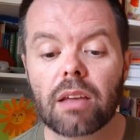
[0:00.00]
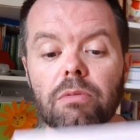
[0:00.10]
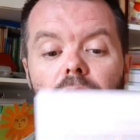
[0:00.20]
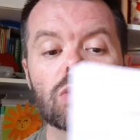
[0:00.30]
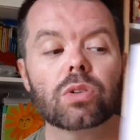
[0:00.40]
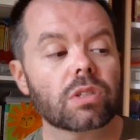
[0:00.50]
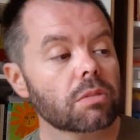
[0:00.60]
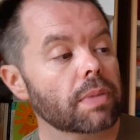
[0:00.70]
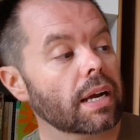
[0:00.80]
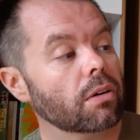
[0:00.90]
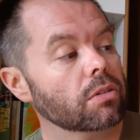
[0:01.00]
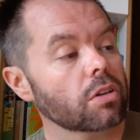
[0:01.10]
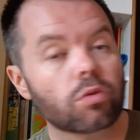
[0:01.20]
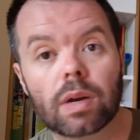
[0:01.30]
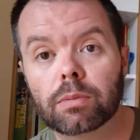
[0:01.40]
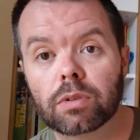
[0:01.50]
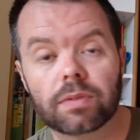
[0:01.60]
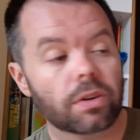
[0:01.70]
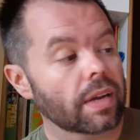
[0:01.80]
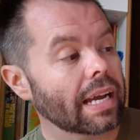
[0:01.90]
And we talked about grammar and
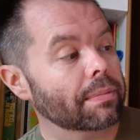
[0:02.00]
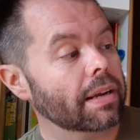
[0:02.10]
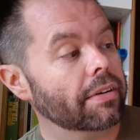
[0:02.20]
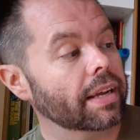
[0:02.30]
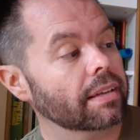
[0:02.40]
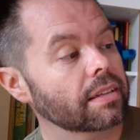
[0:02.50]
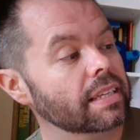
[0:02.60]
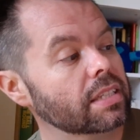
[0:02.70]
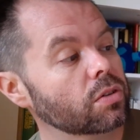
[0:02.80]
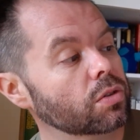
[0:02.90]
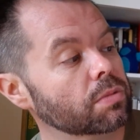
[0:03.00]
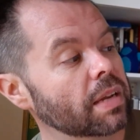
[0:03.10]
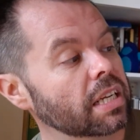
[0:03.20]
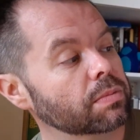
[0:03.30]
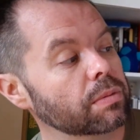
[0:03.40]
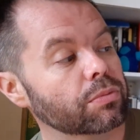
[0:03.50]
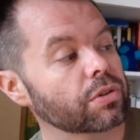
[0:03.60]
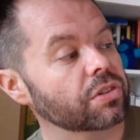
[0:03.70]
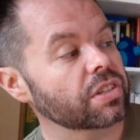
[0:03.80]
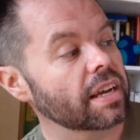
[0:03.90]
vocabulary, discourse management,
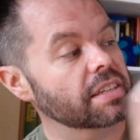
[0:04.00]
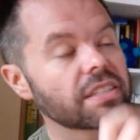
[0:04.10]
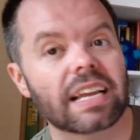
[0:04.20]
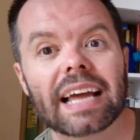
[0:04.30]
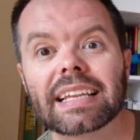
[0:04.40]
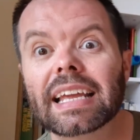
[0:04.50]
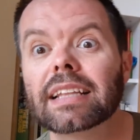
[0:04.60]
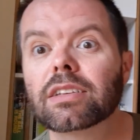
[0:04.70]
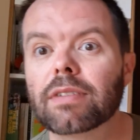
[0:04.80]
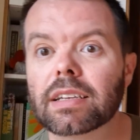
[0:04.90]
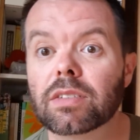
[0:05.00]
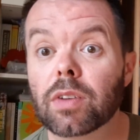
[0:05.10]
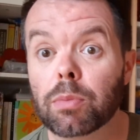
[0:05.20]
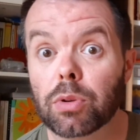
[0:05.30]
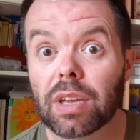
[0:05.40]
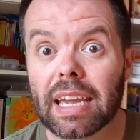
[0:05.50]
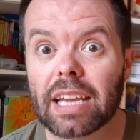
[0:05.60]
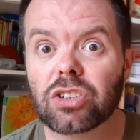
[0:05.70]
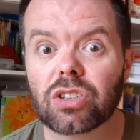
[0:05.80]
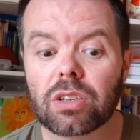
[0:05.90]
pronunciation, and interactive
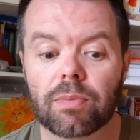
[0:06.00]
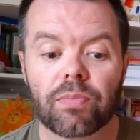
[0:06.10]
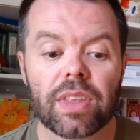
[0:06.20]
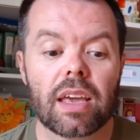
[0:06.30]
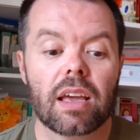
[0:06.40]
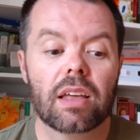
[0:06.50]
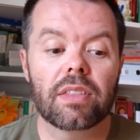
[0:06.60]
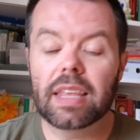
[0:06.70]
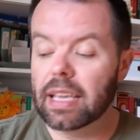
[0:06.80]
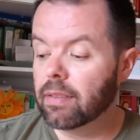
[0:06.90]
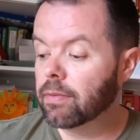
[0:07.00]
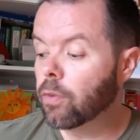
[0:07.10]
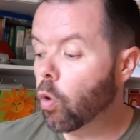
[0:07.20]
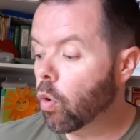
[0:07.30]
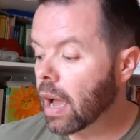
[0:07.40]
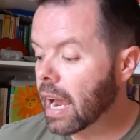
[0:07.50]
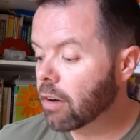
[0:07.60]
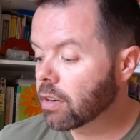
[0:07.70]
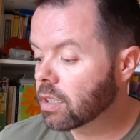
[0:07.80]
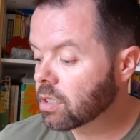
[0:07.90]
communication. The 4
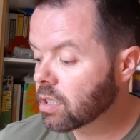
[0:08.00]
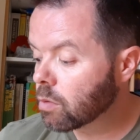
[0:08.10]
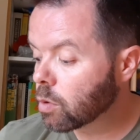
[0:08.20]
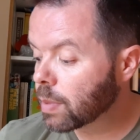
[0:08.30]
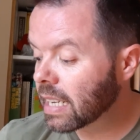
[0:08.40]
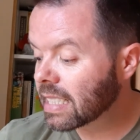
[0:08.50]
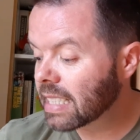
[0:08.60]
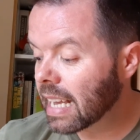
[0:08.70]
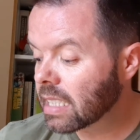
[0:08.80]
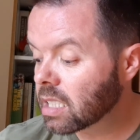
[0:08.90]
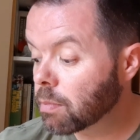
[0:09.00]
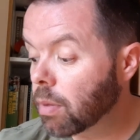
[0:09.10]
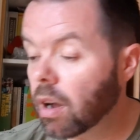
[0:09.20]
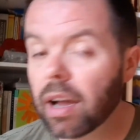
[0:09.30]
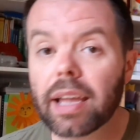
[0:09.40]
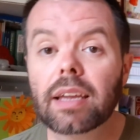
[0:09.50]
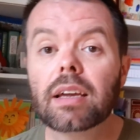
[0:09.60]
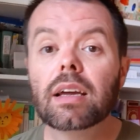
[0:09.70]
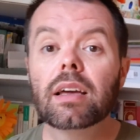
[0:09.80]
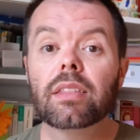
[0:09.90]
areas that will be assessed by
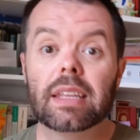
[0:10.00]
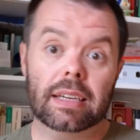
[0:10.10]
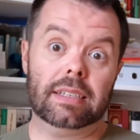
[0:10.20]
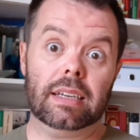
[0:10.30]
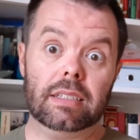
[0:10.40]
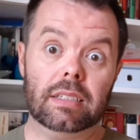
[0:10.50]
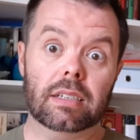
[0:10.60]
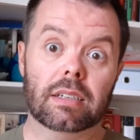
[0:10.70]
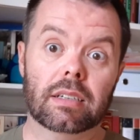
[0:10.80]
the assessor.